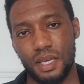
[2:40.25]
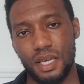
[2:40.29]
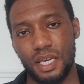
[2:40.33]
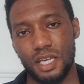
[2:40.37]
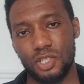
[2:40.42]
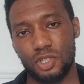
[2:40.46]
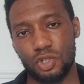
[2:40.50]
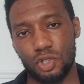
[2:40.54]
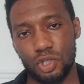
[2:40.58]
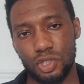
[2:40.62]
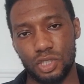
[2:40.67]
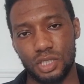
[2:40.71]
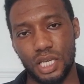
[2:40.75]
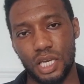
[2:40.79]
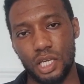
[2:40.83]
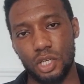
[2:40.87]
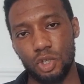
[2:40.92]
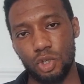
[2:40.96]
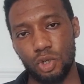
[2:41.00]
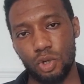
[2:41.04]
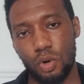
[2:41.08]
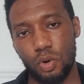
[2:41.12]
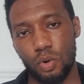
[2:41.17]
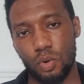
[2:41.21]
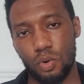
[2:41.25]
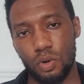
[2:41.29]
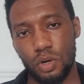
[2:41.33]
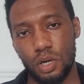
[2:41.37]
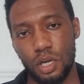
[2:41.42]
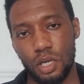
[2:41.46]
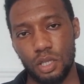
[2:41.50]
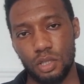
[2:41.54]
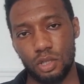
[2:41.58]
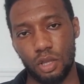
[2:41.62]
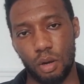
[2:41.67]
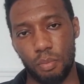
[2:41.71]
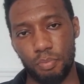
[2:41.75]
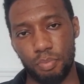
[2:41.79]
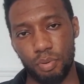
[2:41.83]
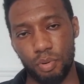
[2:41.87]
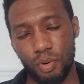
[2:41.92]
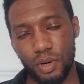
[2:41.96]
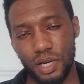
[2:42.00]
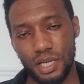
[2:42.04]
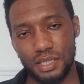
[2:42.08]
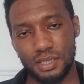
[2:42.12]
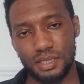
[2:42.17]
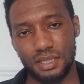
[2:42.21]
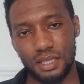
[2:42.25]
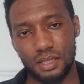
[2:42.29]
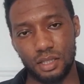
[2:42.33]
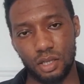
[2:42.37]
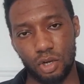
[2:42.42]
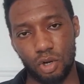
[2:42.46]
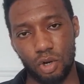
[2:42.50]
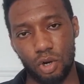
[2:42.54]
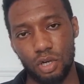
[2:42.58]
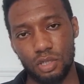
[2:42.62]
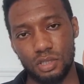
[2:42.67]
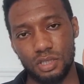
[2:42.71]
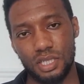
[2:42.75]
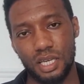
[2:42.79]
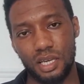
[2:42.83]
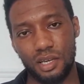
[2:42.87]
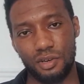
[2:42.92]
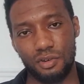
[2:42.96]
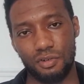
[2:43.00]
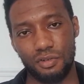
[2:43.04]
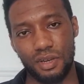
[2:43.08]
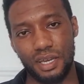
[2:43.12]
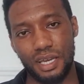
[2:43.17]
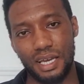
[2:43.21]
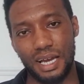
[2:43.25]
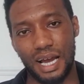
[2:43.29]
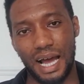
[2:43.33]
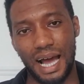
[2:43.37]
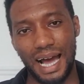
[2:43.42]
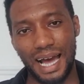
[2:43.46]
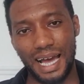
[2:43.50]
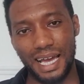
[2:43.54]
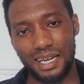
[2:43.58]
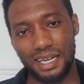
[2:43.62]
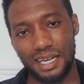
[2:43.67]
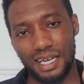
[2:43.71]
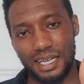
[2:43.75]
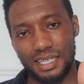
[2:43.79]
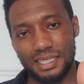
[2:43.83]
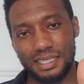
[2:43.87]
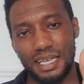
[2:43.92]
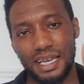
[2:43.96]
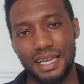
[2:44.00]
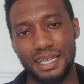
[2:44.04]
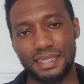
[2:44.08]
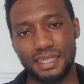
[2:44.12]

is because they know the points that the content creator highlights,